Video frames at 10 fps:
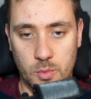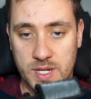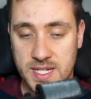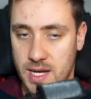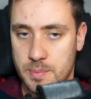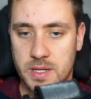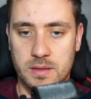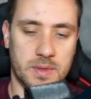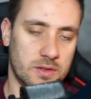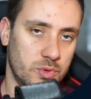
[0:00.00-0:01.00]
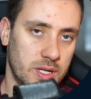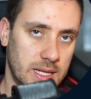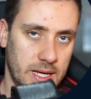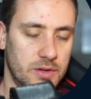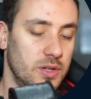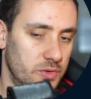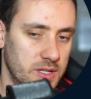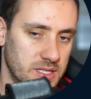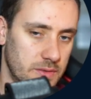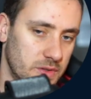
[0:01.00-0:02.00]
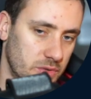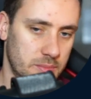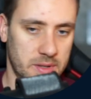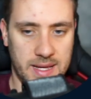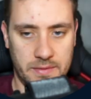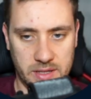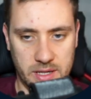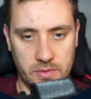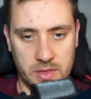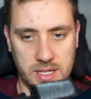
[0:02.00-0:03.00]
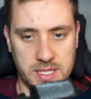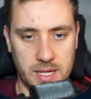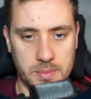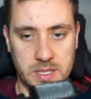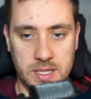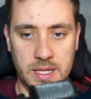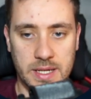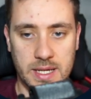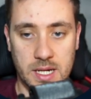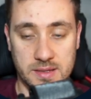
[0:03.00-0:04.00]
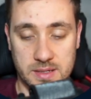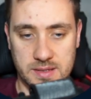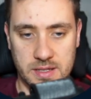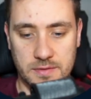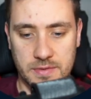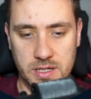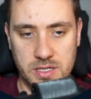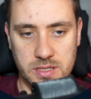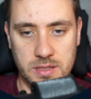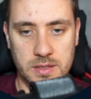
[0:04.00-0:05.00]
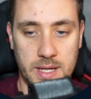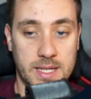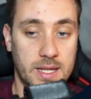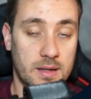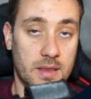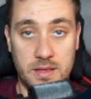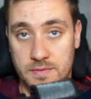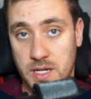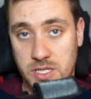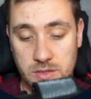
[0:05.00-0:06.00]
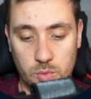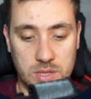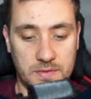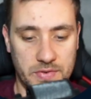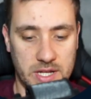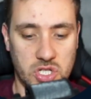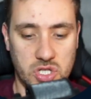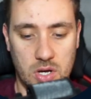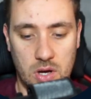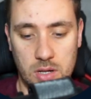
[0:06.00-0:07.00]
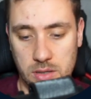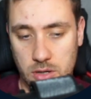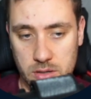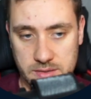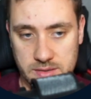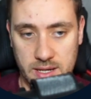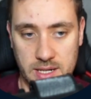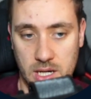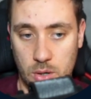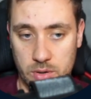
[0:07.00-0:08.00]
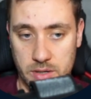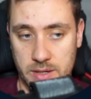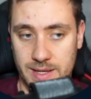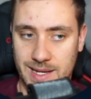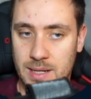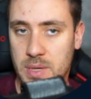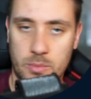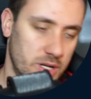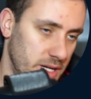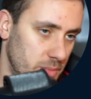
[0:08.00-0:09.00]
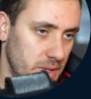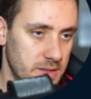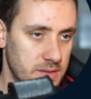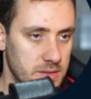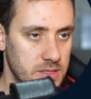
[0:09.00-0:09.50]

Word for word: We typed it because we like using JavaScript and having everything typed. It is an async function. And then this function will fetch all dogs in our in-memory database.